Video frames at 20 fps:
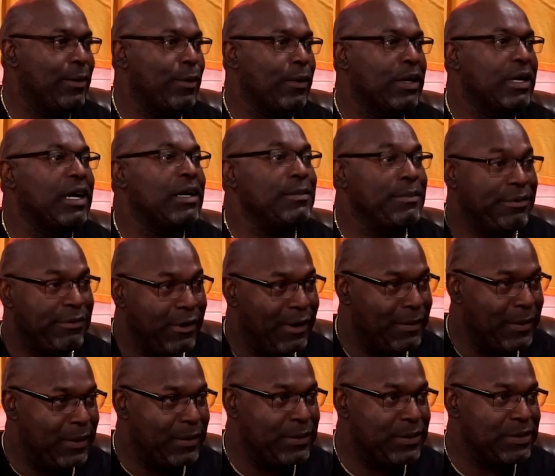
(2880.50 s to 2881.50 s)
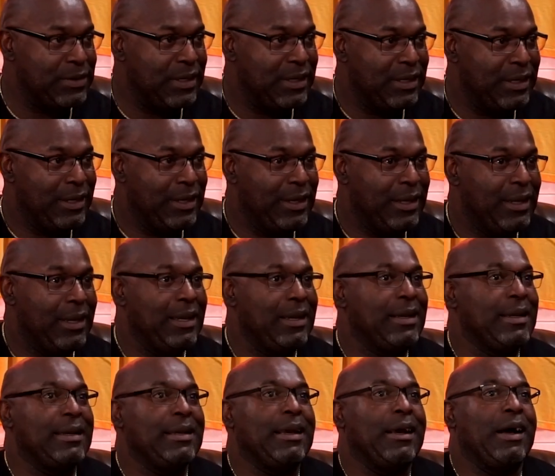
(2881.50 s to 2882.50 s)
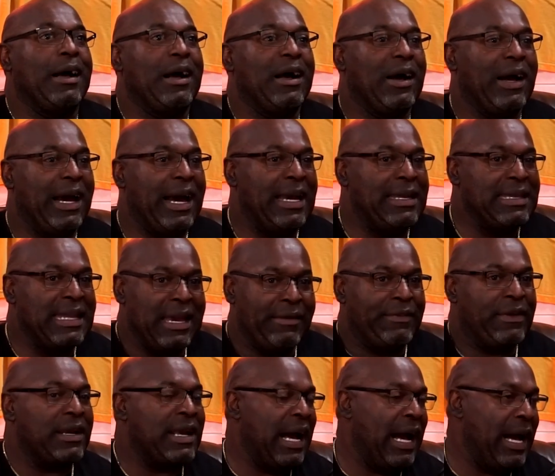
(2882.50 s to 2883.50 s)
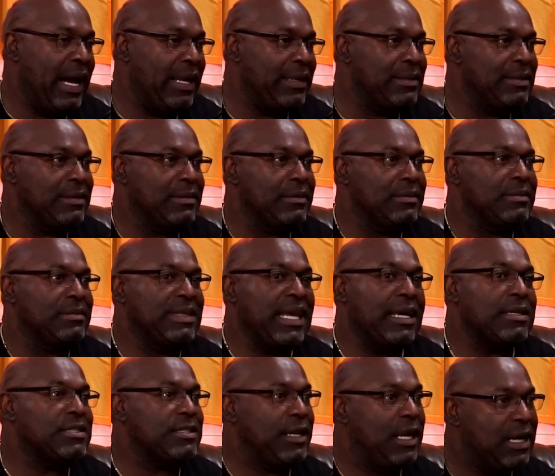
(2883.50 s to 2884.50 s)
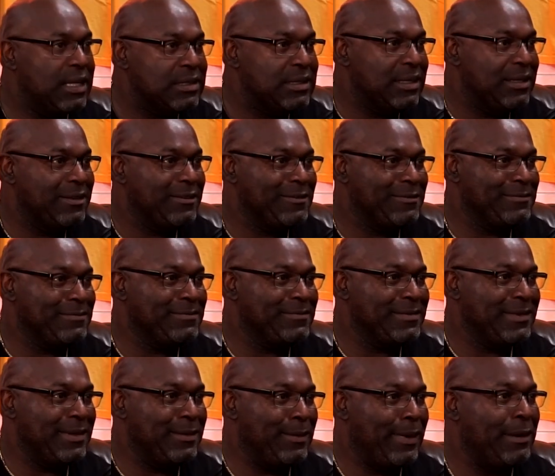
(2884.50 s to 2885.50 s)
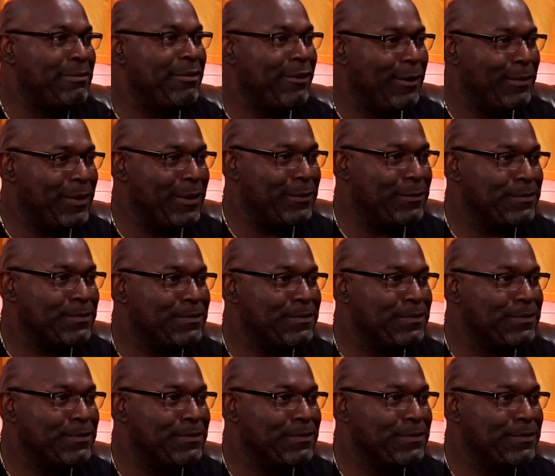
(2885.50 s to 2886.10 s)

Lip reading: cutting promos. I never got that sucked in my promo.